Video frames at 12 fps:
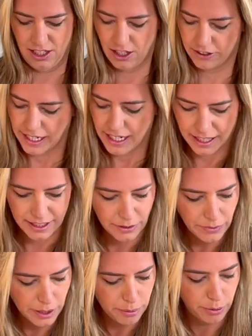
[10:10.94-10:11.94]
All right, I
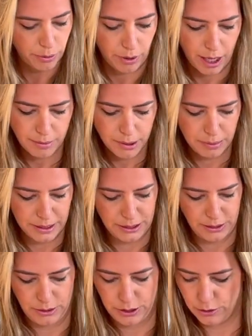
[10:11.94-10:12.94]
think we could probably
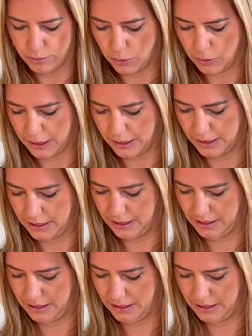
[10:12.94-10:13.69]
do 2 more.